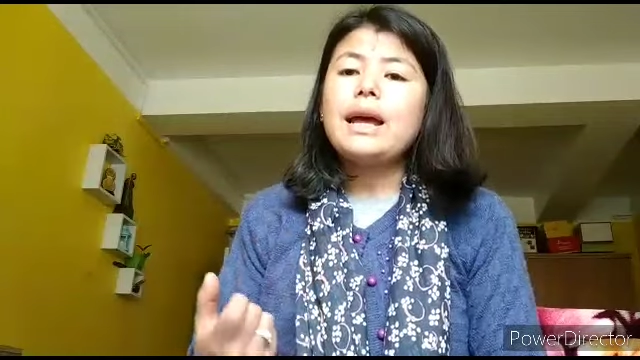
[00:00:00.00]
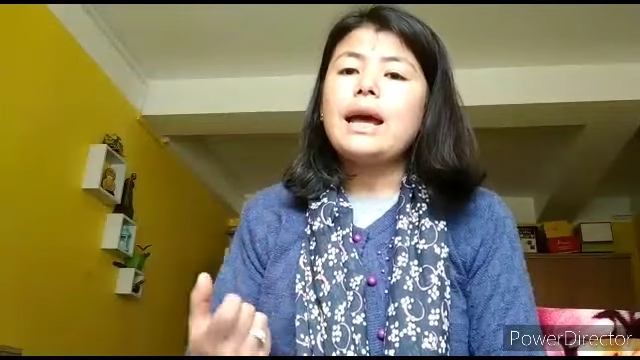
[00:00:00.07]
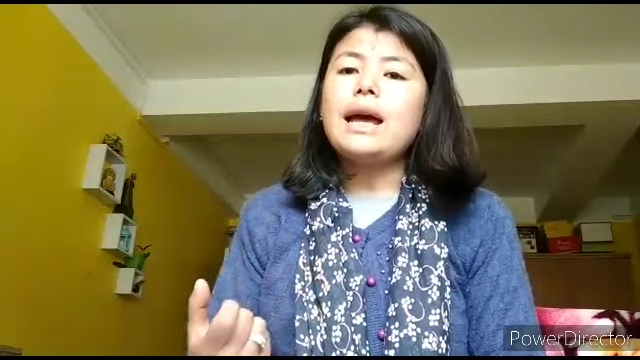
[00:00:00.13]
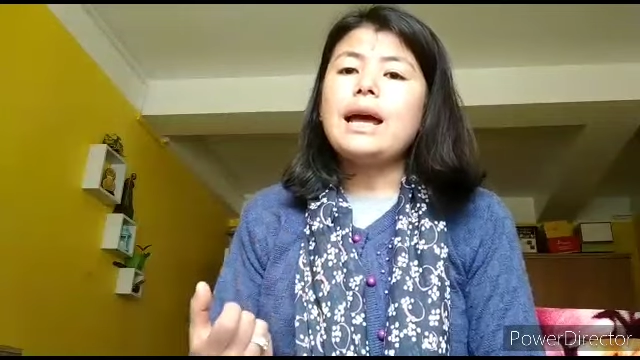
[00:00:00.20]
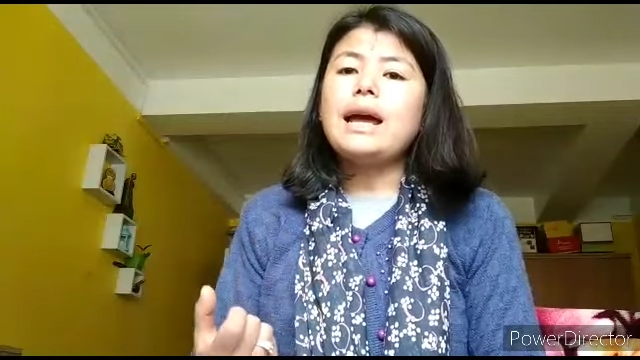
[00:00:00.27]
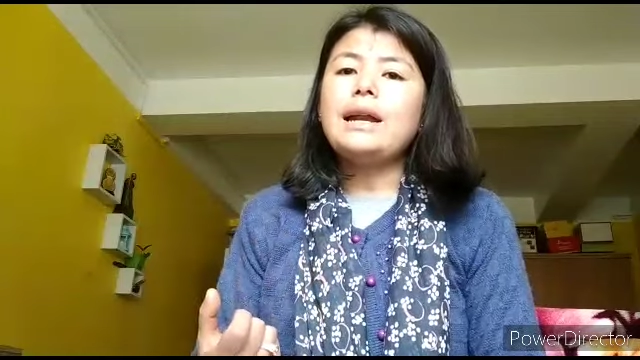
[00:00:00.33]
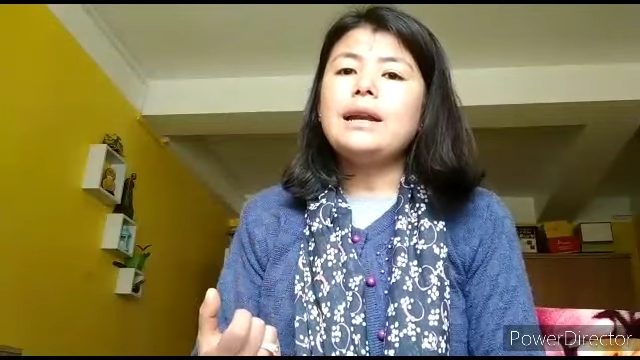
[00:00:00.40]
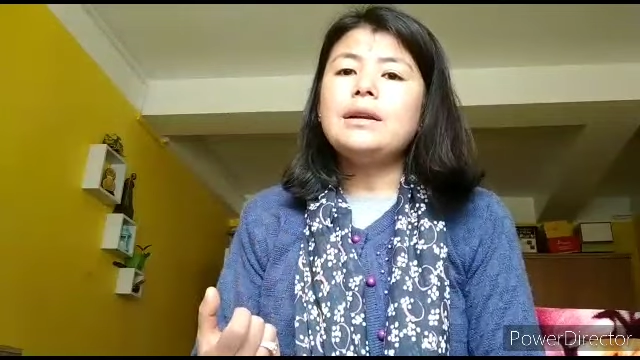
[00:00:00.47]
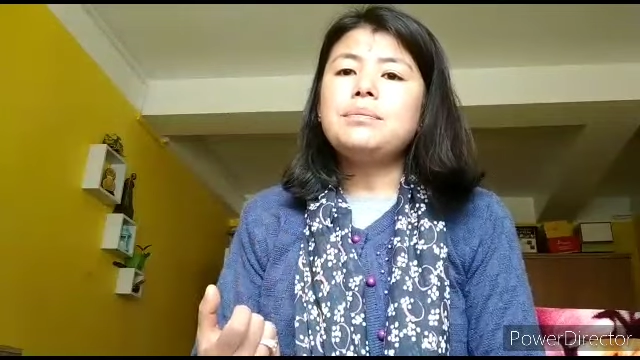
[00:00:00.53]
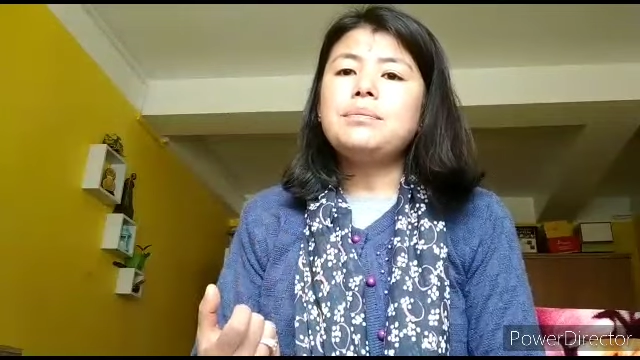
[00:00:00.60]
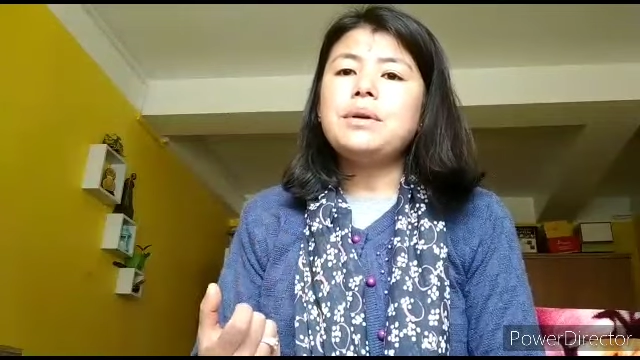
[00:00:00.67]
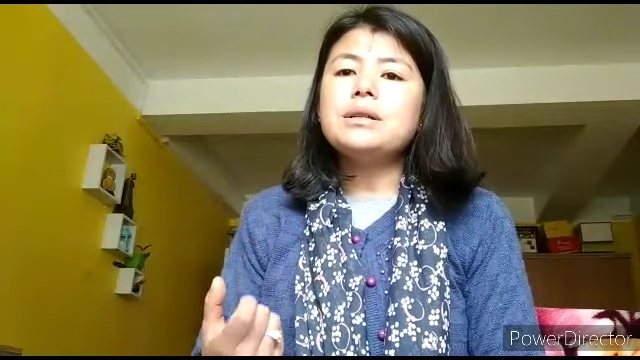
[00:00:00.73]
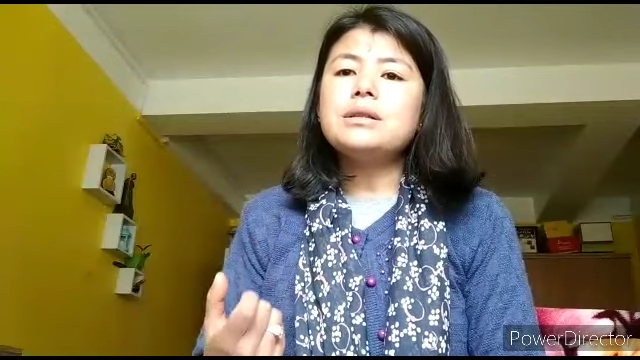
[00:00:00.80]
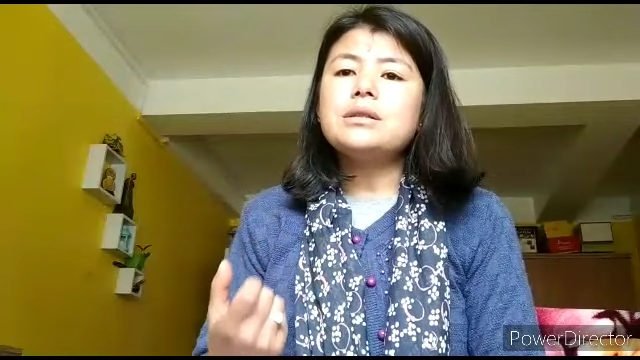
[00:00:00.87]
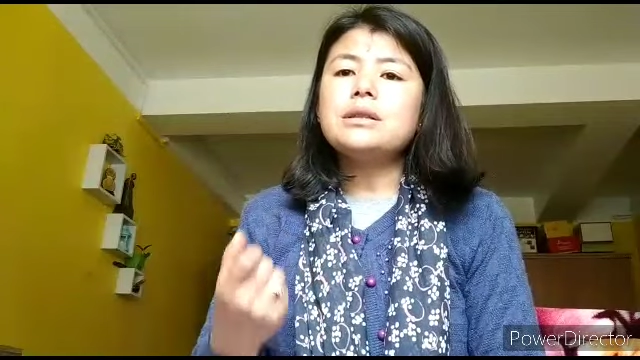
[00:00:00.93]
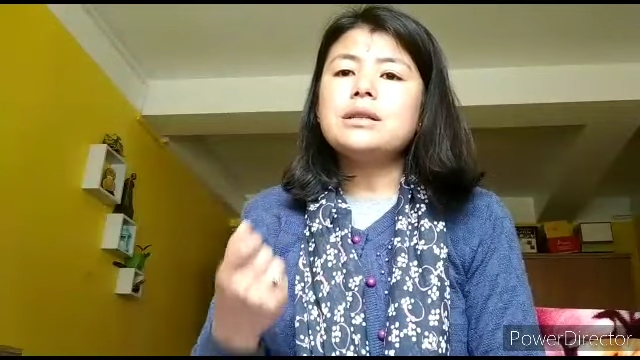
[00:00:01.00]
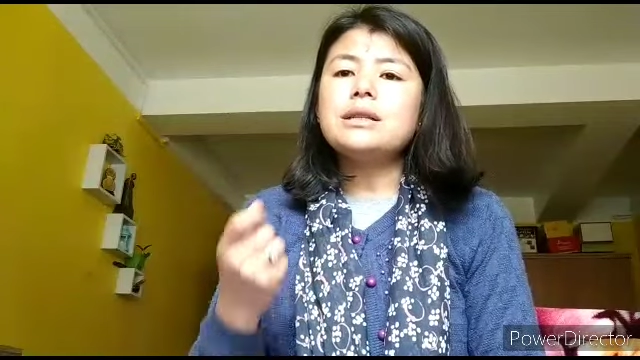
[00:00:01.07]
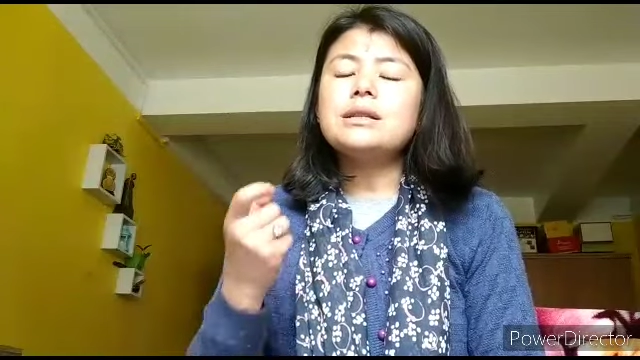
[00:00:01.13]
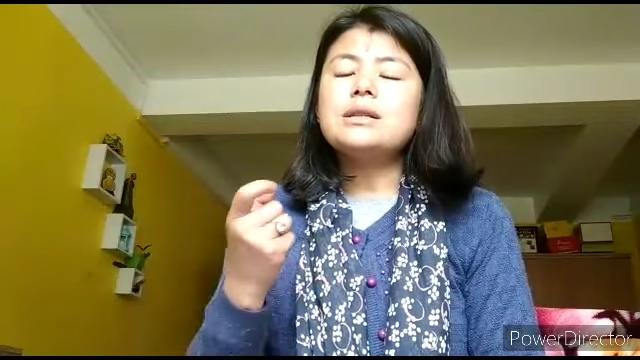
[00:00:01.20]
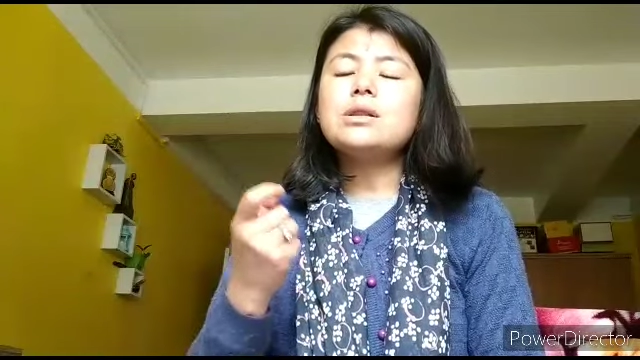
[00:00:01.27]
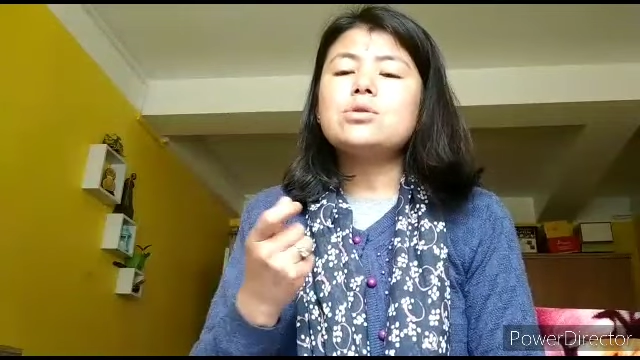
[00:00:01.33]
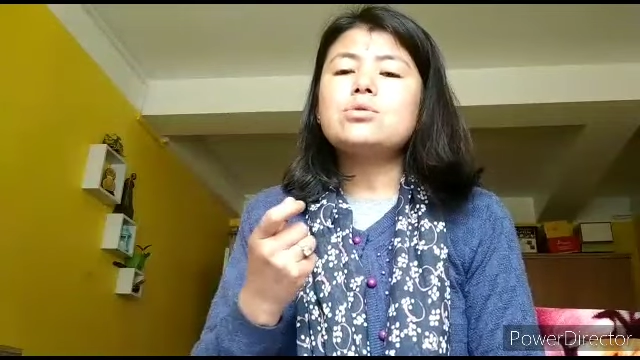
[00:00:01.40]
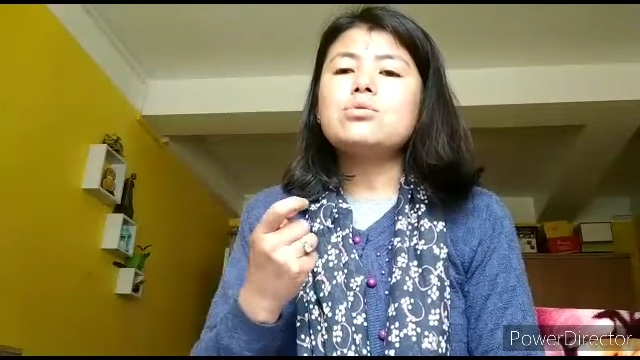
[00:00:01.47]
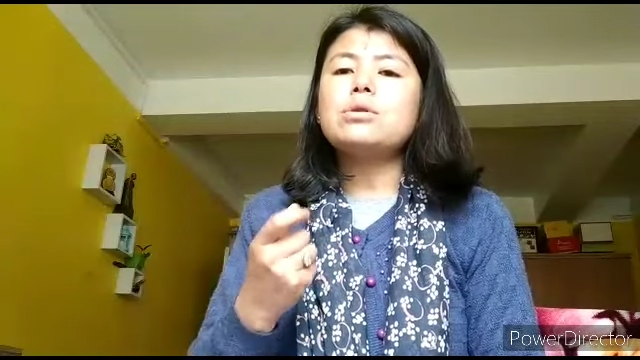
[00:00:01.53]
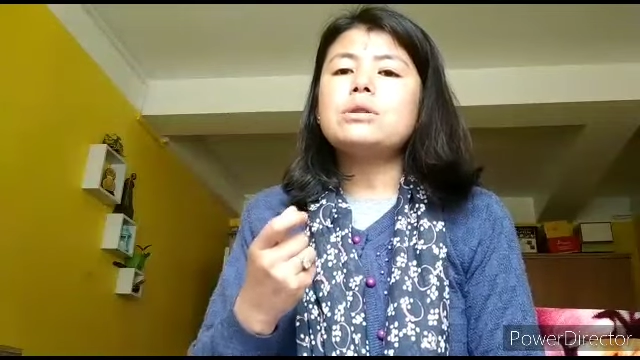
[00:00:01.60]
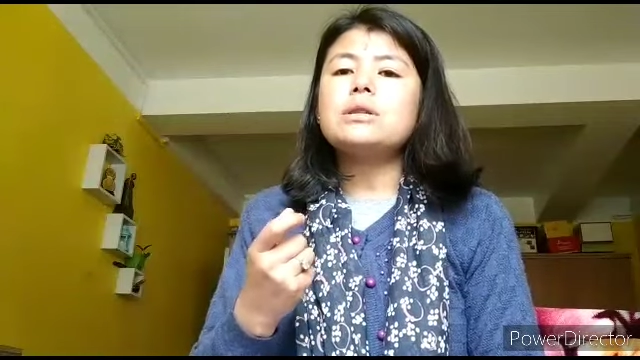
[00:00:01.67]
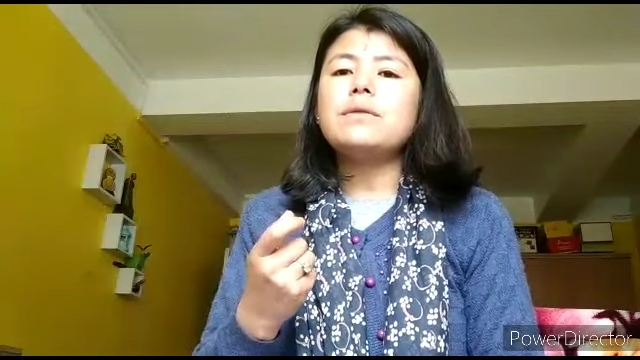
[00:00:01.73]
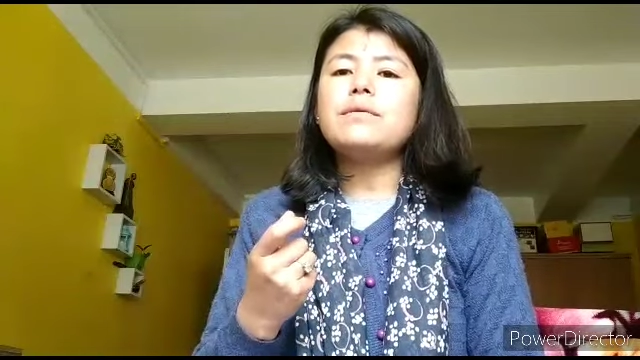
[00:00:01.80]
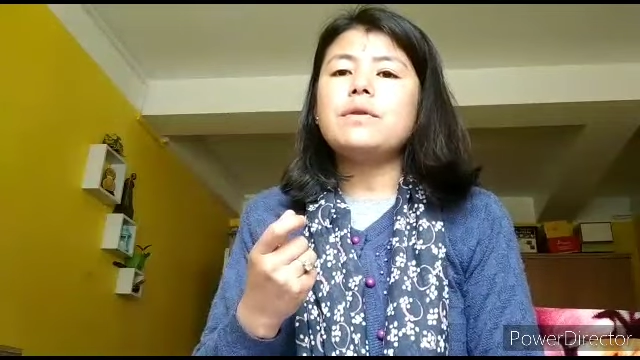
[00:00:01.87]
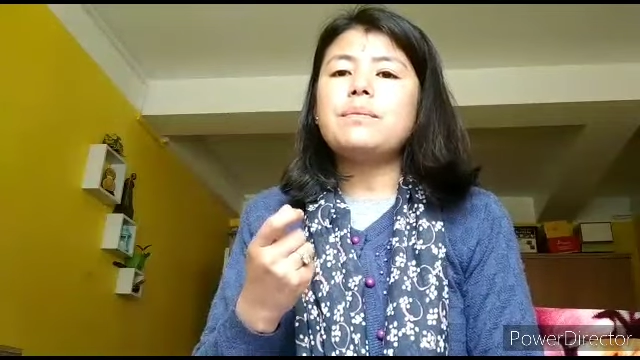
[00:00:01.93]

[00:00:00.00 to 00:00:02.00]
and plus this is the source of